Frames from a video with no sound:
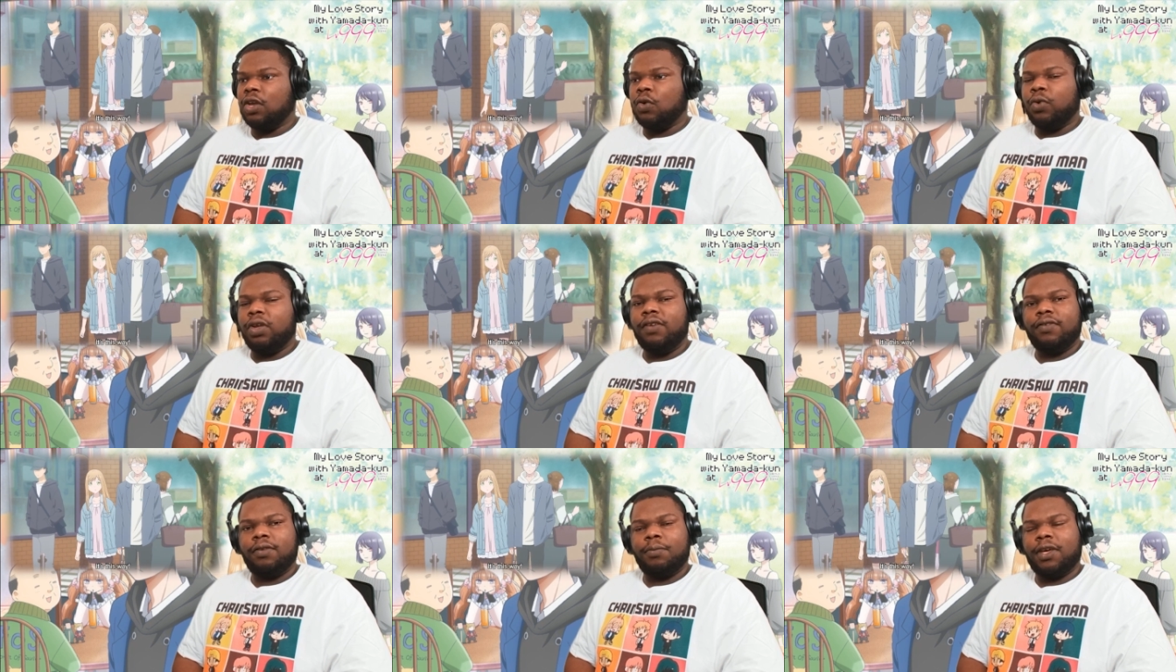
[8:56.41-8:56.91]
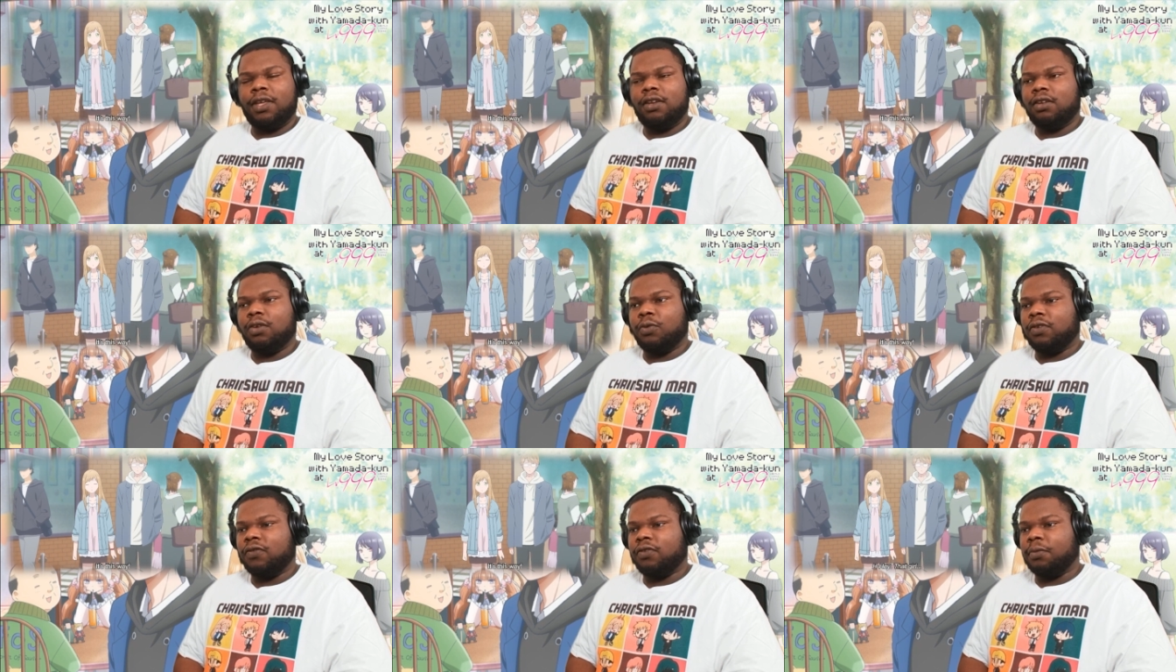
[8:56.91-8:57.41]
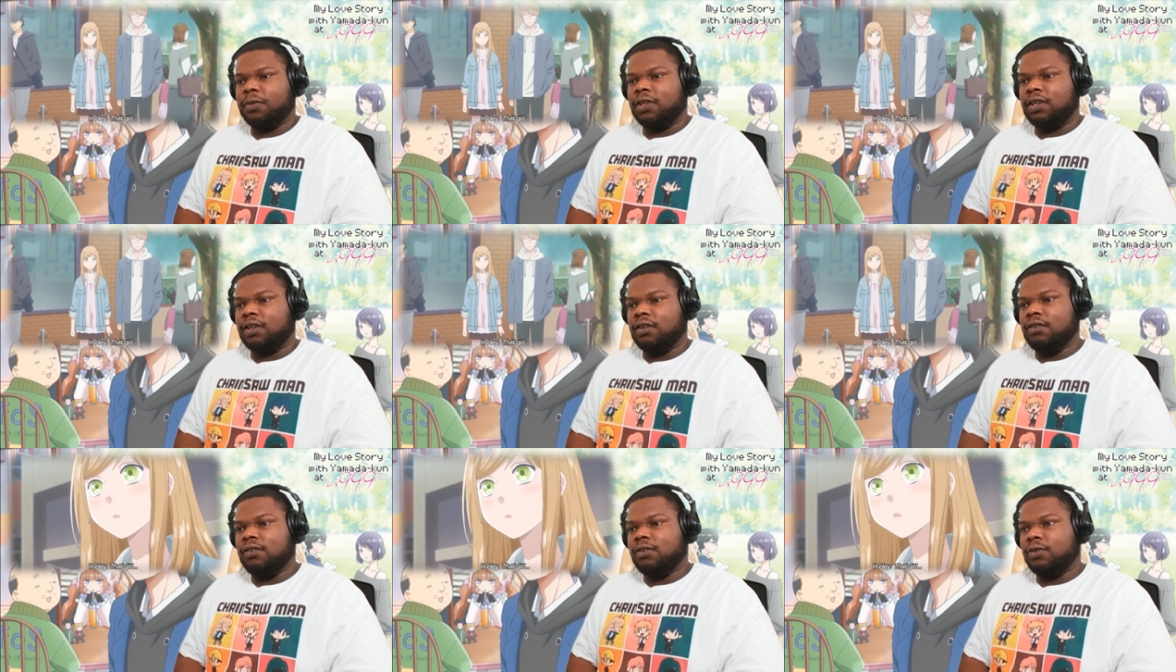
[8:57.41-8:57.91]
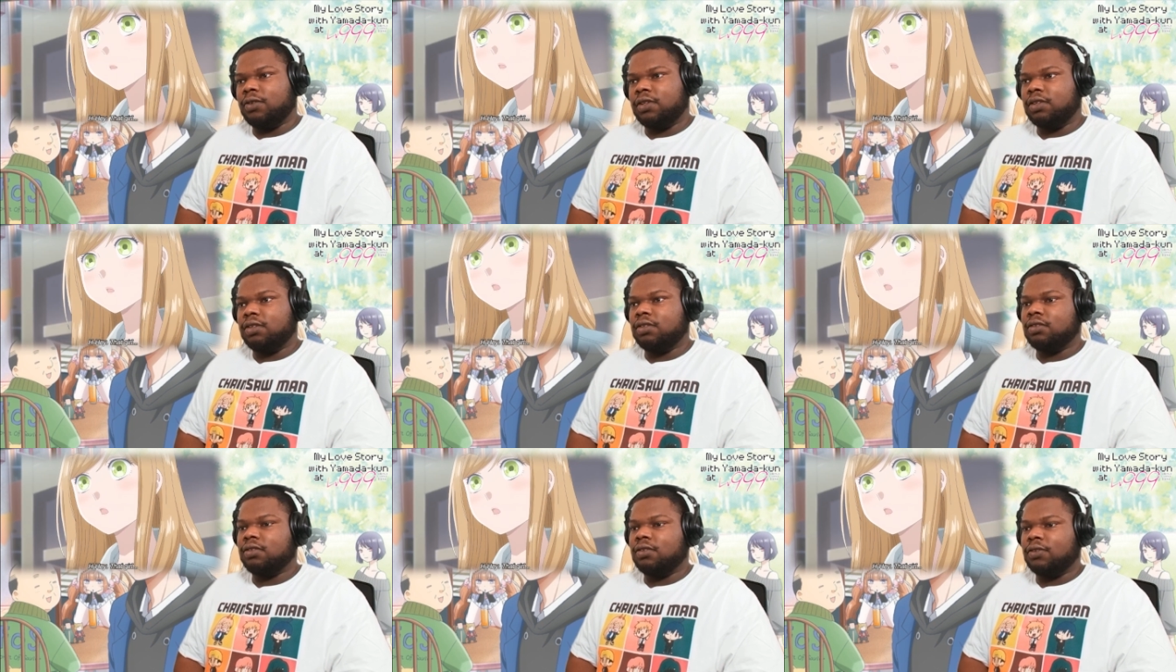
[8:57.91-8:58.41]
We have haven't met anyone from the guild. Only
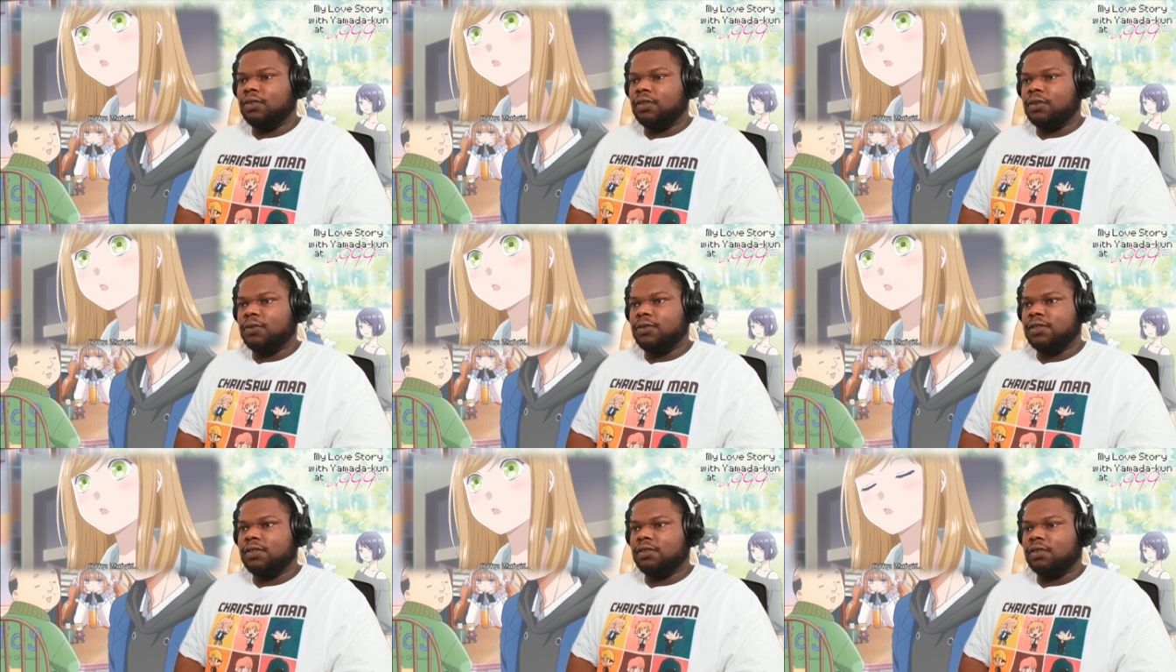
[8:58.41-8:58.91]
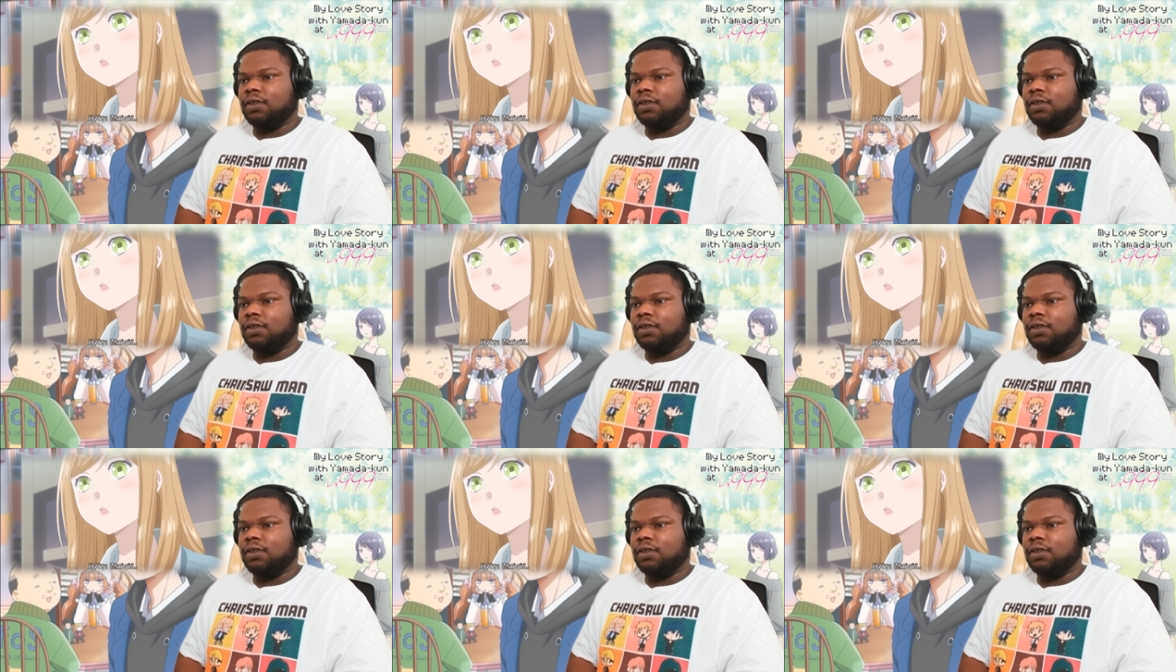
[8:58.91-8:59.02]
only those two,